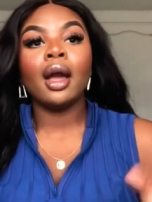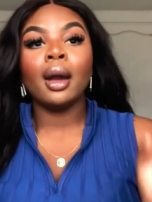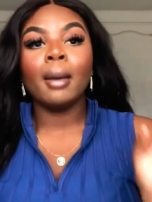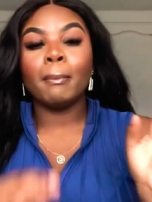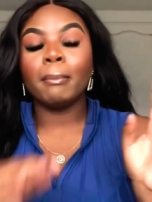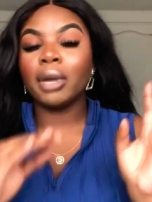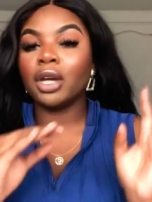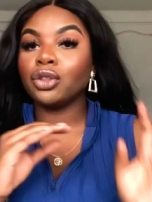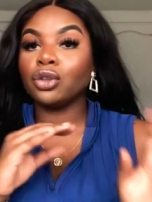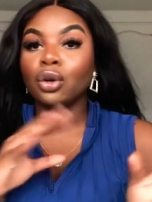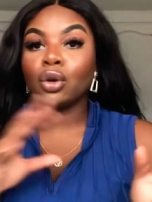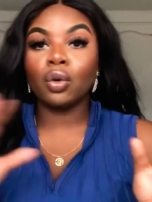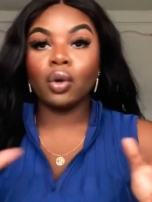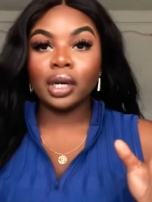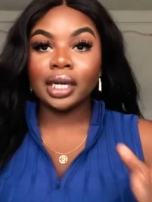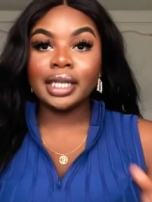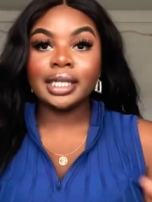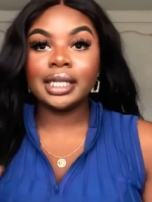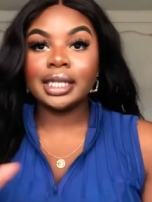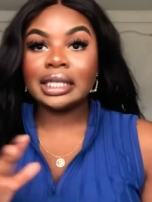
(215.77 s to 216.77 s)
but the
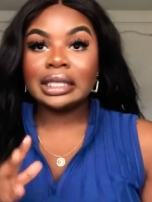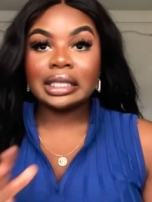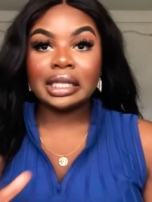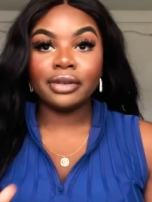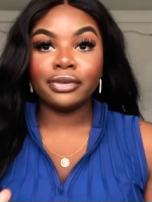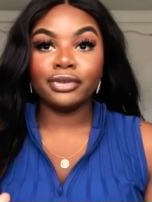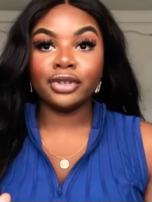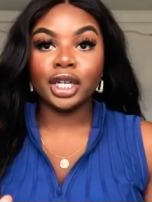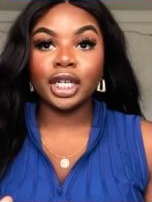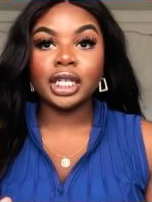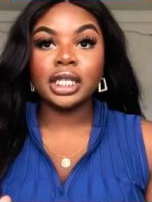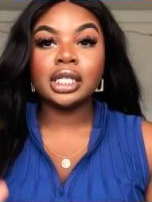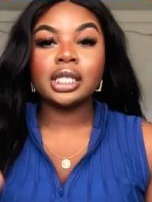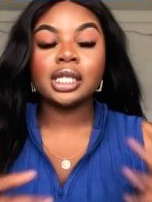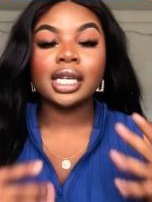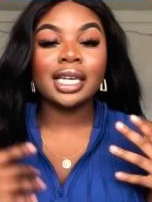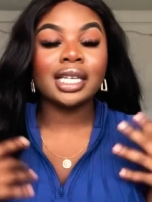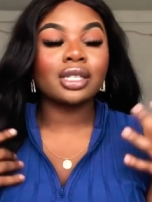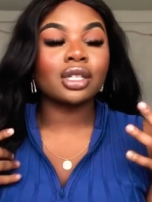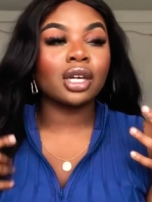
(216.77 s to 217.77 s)
quality difference
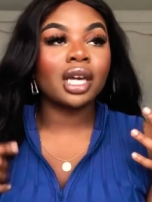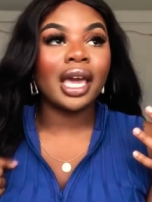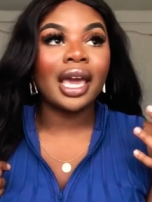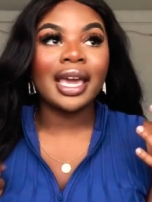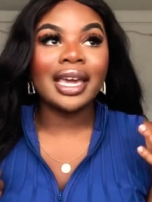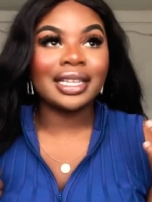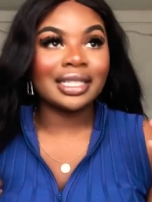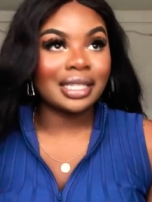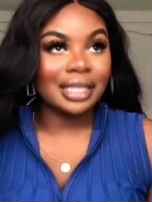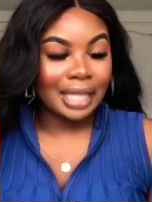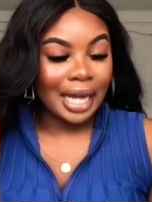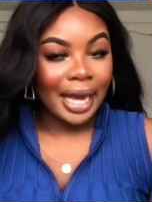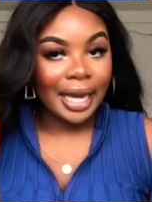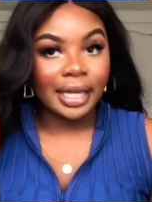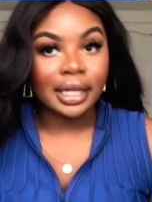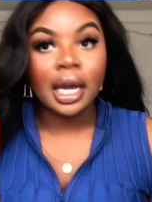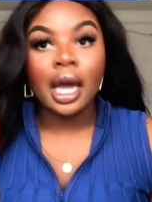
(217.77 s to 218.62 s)
is insane.